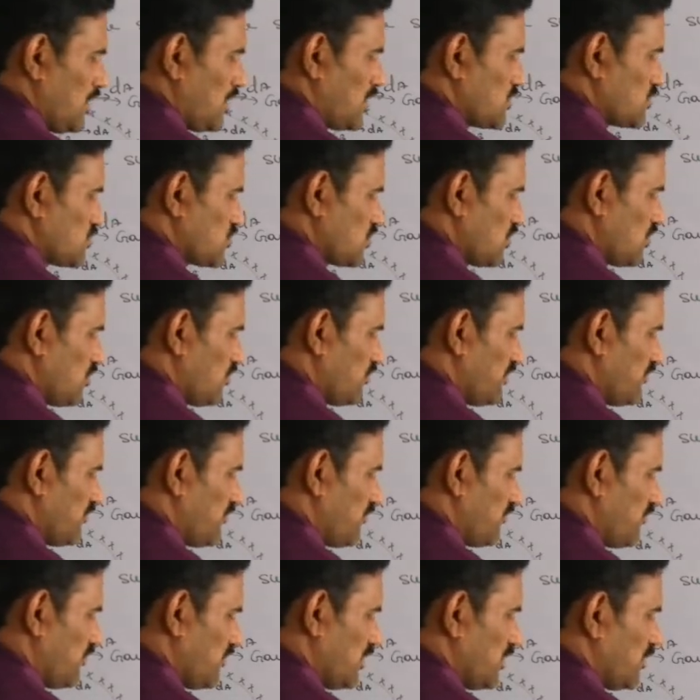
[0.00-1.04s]
And so now the
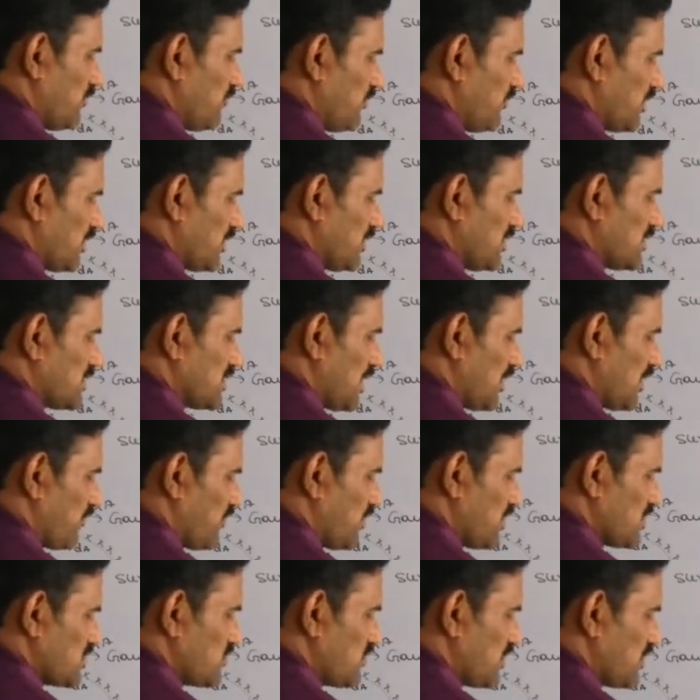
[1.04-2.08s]
for this
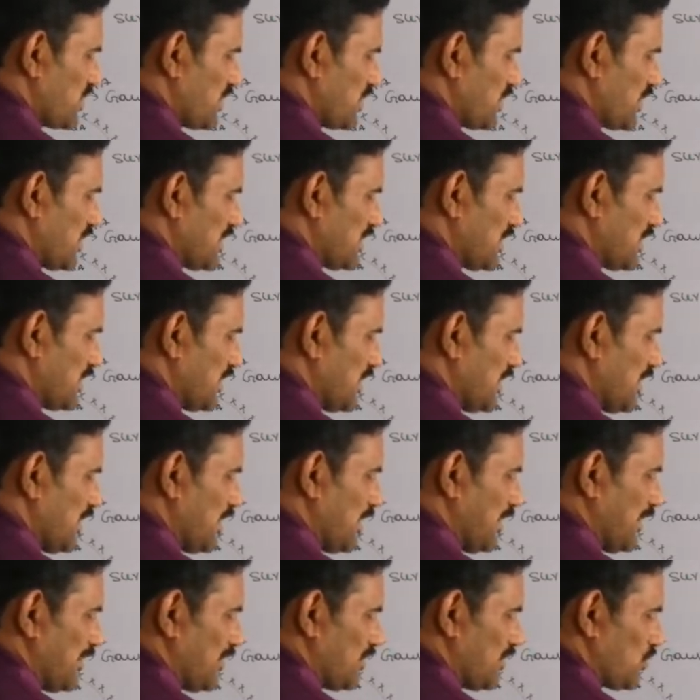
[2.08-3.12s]
surface we can write
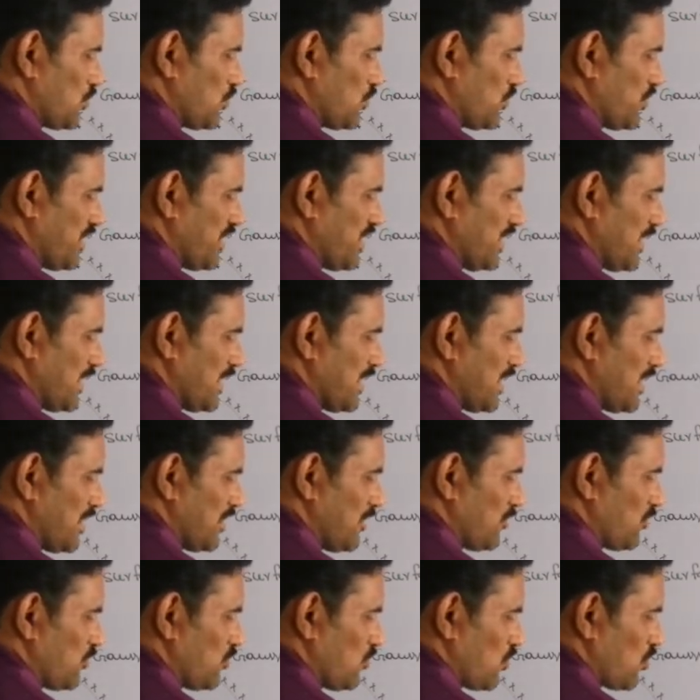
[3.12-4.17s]
E into
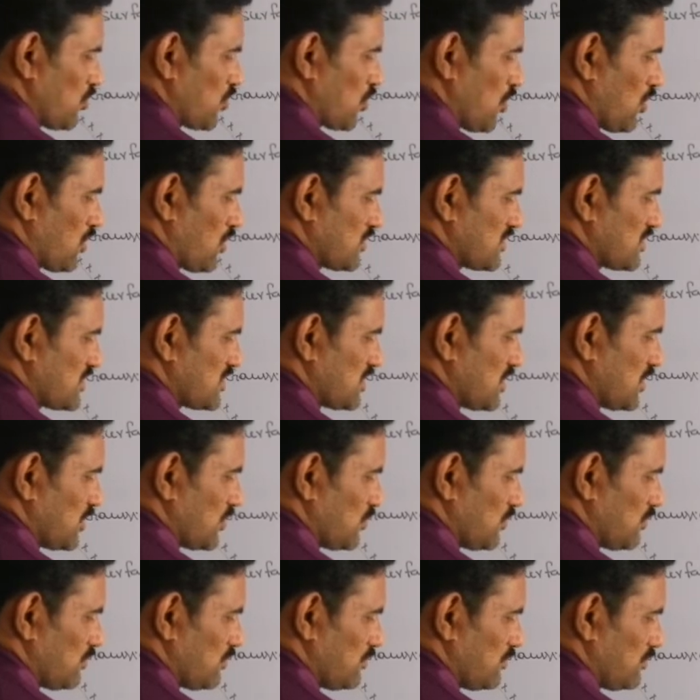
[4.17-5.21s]
dA into cos
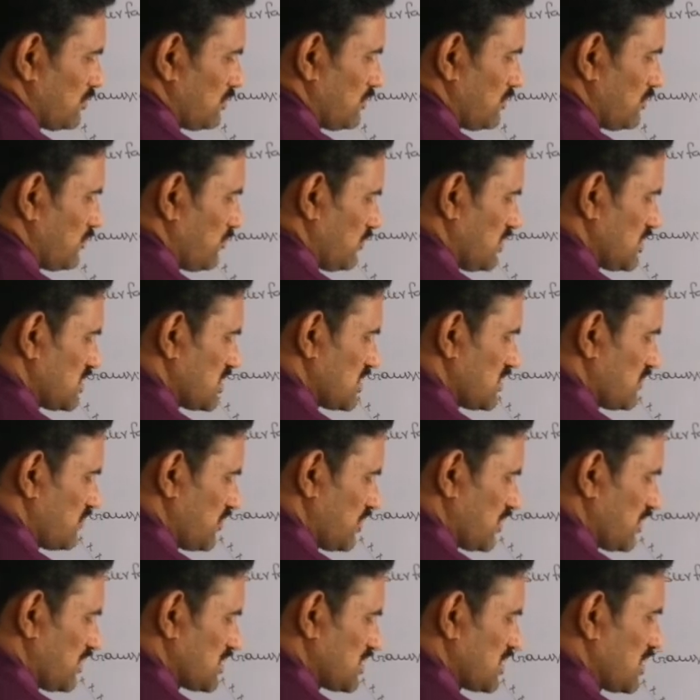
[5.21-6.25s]
0. This is
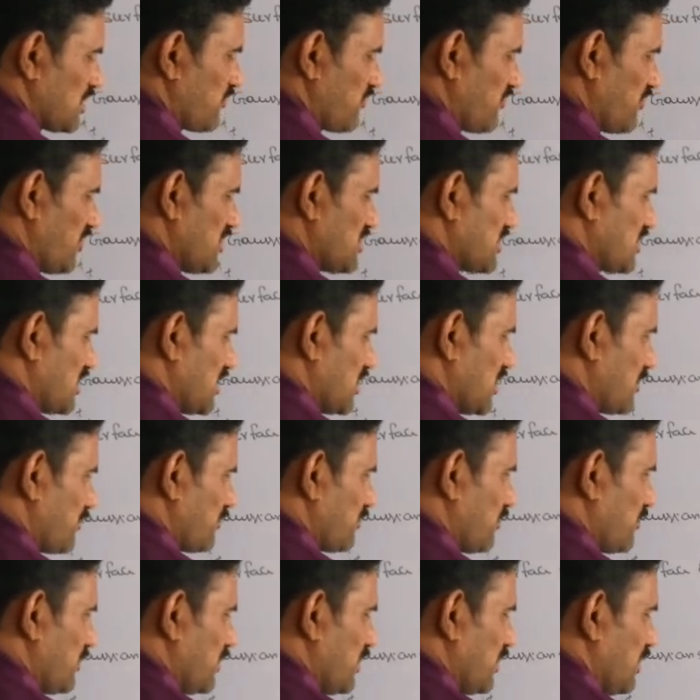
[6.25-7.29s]
for the surface A.
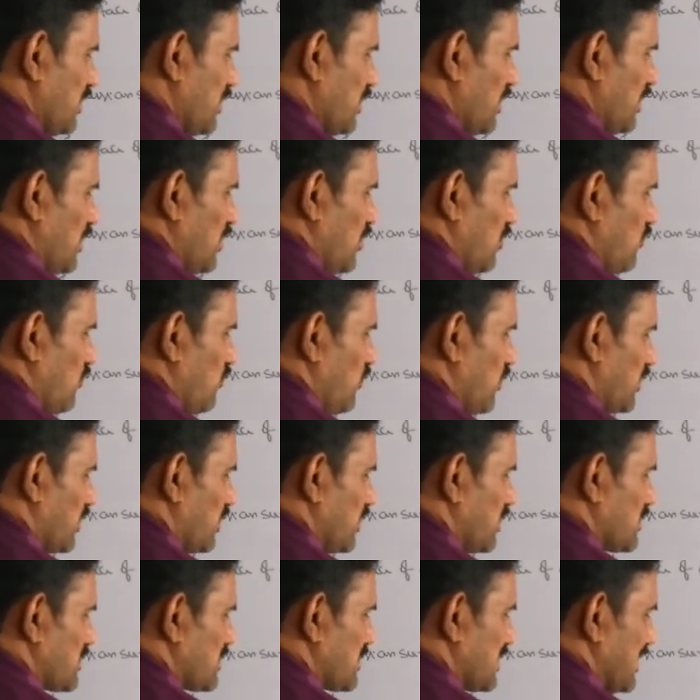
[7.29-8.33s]

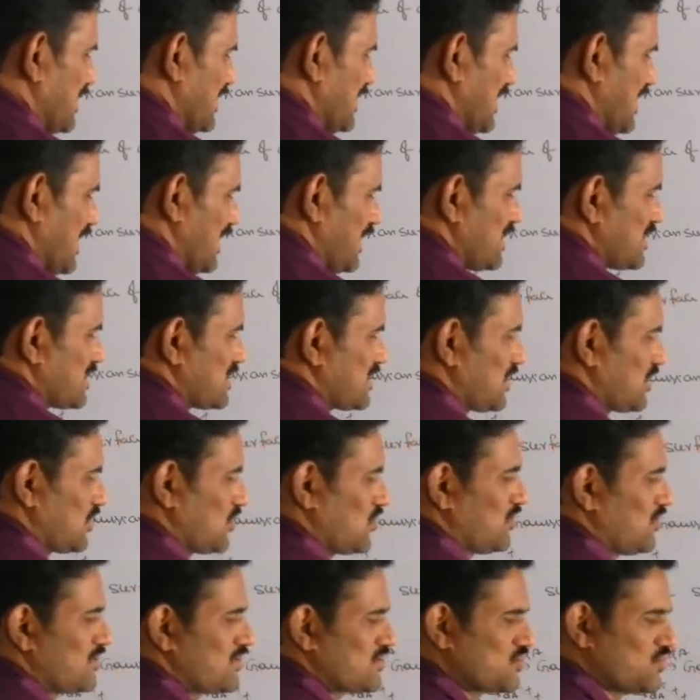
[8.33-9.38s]
For this E is
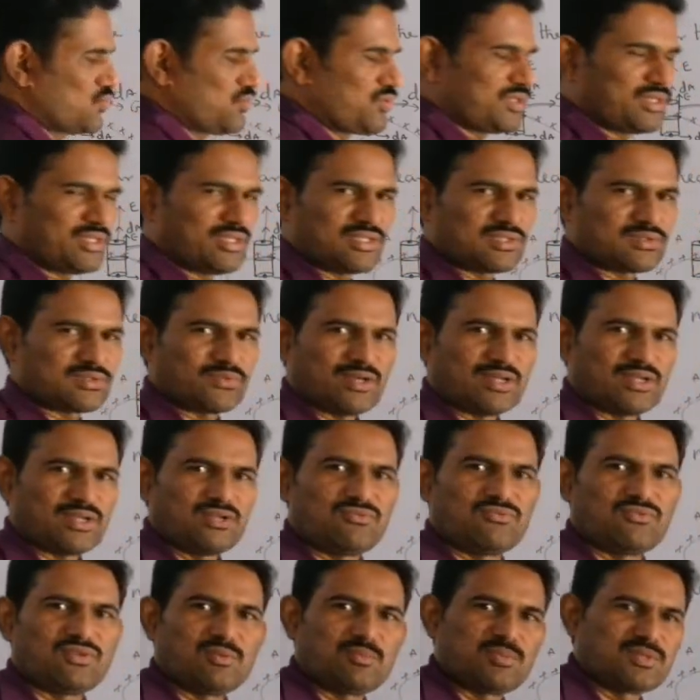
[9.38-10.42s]
0, and so that this
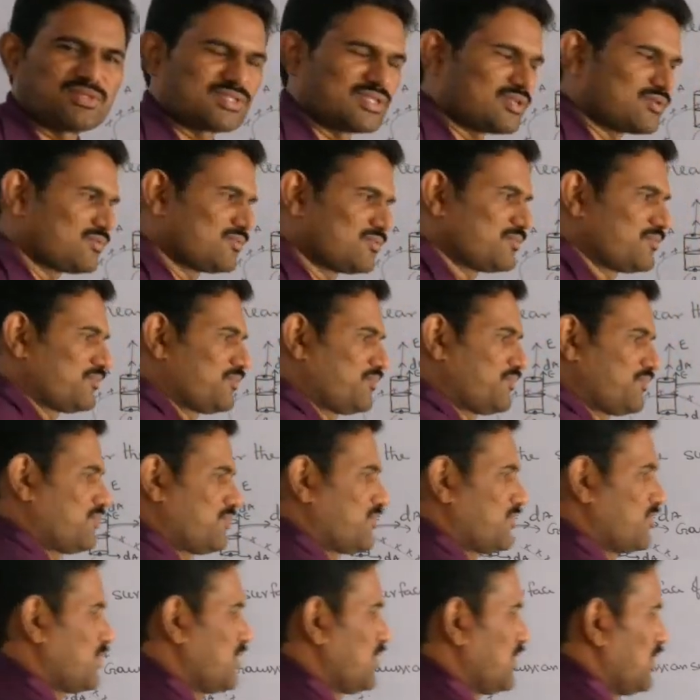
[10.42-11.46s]
value will be 0.
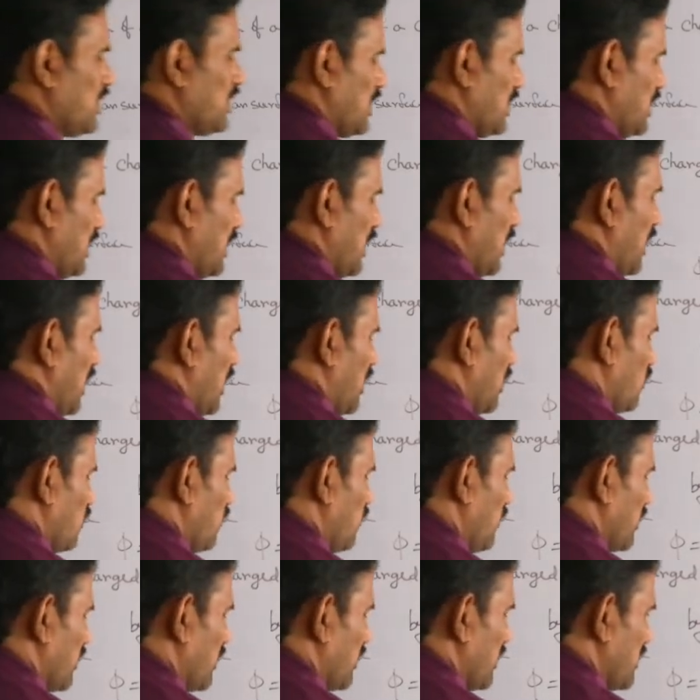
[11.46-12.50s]

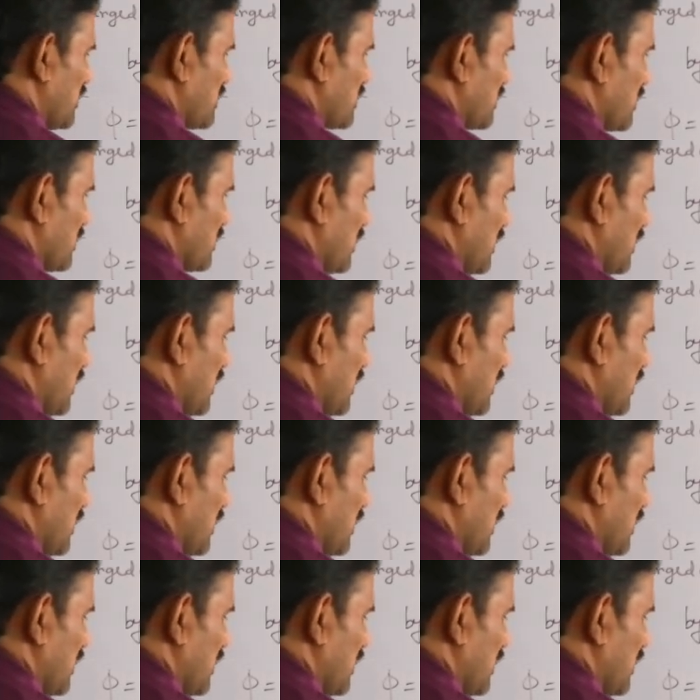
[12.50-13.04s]
And for this